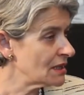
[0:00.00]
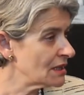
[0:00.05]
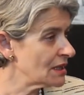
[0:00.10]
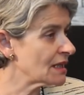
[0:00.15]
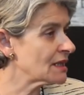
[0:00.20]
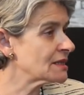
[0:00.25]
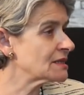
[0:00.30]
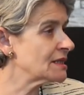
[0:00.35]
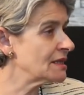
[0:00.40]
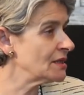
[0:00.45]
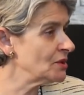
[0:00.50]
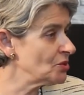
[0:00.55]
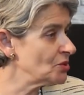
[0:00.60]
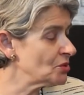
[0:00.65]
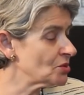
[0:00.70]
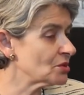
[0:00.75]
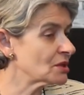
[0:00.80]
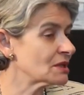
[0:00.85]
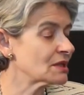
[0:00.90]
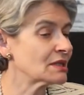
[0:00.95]

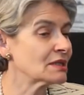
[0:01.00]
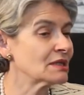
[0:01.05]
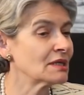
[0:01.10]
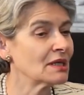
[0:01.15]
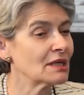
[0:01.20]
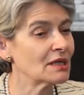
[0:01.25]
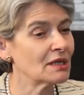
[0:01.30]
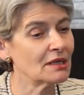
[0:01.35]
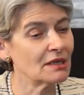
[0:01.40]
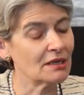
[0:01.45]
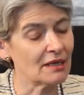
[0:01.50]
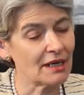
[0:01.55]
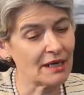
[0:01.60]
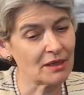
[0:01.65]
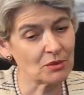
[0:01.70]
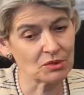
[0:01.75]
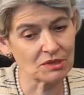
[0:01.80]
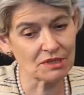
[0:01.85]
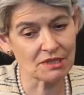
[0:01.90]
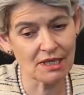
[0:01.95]
continue, I
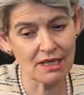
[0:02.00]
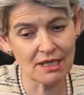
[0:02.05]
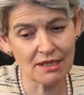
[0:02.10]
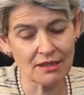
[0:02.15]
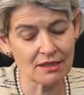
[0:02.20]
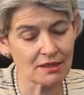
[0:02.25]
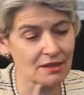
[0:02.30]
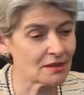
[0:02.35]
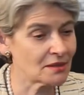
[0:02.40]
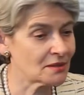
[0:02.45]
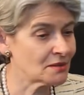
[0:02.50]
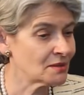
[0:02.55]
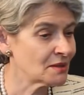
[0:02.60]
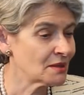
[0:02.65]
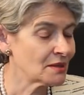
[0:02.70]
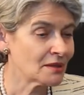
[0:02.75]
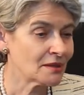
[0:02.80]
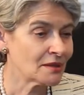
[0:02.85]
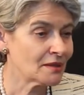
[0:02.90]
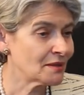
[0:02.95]
would say,
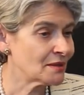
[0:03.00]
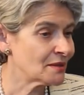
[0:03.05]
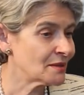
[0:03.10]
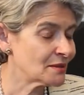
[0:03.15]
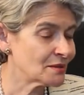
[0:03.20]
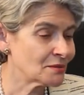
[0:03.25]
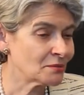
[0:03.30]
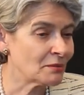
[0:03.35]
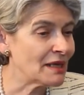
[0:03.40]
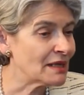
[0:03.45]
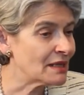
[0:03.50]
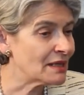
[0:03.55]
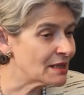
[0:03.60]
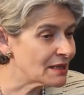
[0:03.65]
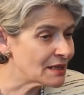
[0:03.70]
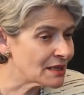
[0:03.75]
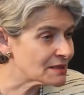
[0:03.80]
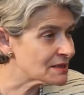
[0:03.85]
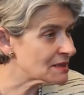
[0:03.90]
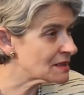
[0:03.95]

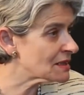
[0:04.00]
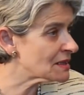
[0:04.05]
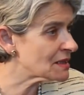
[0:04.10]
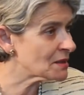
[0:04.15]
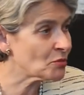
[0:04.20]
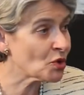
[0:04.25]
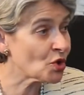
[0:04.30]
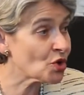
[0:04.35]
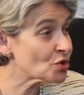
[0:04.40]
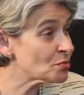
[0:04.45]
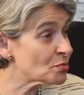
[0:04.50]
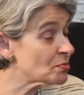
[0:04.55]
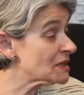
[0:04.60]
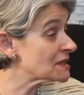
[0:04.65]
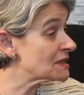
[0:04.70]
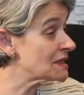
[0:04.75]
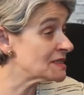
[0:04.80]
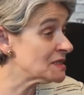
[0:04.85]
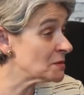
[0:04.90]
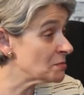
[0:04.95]
making it more
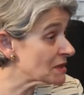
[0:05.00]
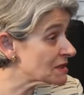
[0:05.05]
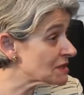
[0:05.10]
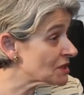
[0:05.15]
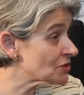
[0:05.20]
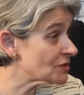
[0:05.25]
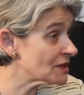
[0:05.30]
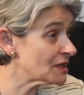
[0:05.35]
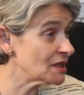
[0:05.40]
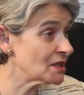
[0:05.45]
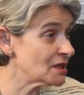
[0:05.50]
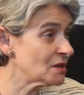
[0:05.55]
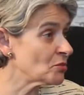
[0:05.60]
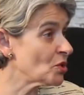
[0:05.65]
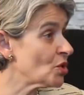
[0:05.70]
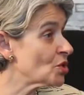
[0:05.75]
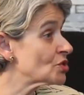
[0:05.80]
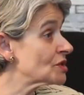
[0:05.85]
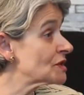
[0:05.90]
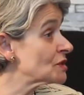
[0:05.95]
participatory,
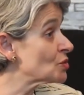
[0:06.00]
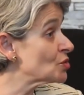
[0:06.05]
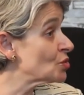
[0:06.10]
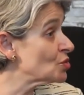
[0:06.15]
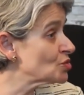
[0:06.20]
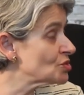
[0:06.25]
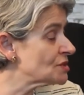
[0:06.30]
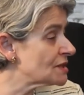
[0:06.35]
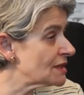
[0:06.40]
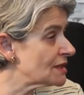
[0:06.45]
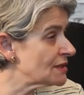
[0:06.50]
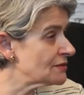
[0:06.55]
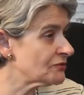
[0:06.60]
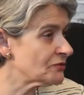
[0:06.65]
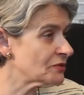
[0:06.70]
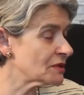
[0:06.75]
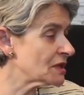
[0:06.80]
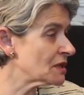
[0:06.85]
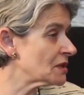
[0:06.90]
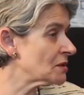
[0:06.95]
more
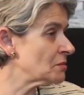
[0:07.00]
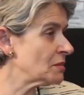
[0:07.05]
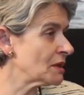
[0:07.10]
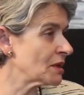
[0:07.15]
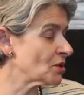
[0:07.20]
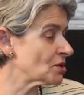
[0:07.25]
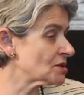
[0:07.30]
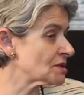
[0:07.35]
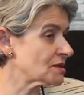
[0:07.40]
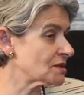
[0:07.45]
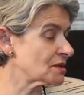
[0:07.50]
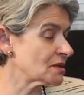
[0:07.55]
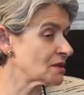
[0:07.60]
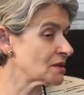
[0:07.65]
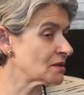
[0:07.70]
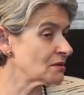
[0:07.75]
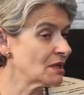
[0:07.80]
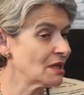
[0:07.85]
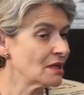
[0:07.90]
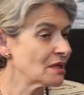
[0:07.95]
inclusive, because
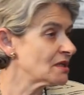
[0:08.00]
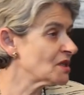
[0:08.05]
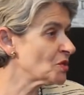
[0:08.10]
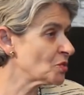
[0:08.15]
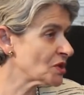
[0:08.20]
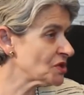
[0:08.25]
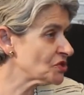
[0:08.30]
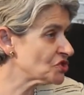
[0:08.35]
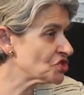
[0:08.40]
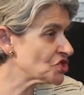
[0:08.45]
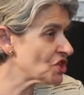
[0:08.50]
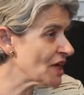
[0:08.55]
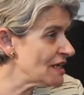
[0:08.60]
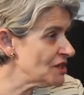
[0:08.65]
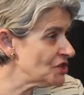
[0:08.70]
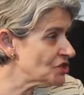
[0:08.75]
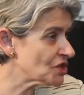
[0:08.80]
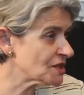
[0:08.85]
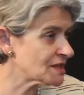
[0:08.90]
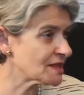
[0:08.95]
the world
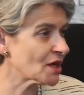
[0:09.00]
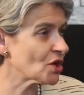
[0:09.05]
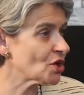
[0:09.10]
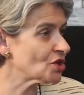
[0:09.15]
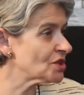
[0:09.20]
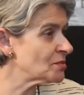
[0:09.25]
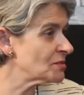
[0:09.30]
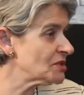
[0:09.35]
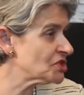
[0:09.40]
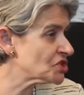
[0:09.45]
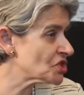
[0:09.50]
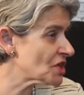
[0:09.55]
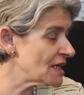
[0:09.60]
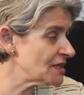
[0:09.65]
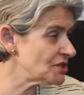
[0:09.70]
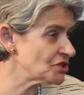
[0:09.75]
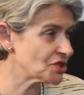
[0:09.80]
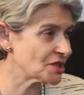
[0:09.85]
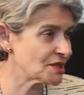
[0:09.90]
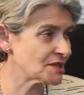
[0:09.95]
changes, economy
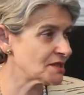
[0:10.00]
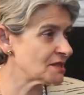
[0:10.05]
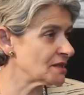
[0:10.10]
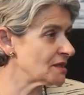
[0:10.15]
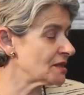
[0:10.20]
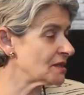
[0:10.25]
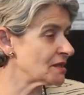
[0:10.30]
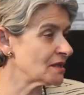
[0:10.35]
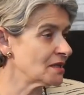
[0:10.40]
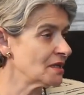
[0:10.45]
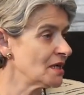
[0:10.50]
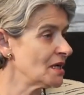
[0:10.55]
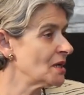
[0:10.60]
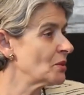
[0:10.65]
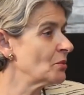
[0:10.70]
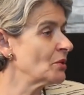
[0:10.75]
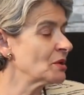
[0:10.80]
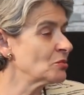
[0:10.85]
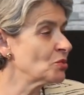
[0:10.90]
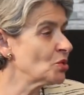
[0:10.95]
changes.
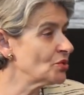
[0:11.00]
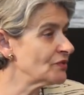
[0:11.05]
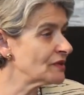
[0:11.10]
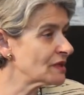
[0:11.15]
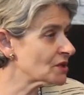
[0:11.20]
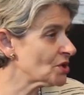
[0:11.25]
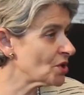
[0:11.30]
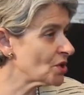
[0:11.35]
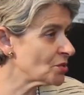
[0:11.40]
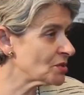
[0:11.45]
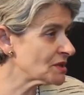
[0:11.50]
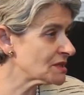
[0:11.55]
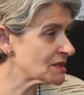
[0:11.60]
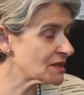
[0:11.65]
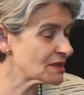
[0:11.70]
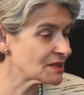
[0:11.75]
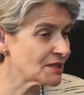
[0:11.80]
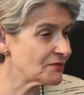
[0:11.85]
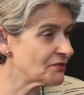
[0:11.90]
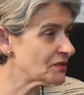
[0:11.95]
We are moving towards
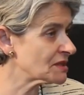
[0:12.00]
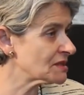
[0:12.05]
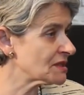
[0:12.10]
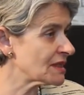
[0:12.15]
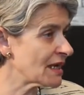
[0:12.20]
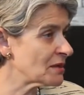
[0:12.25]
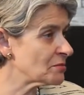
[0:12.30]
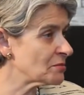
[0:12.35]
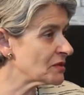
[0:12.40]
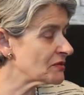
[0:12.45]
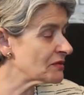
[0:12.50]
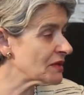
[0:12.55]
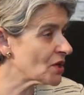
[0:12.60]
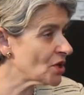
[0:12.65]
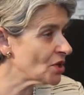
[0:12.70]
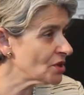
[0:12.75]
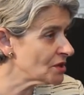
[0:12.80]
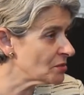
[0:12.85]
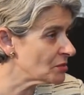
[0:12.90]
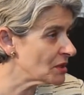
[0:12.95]
a different type of
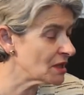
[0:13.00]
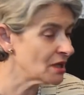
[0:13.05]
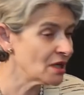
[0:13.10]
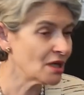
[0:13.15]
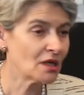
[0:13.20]
economy.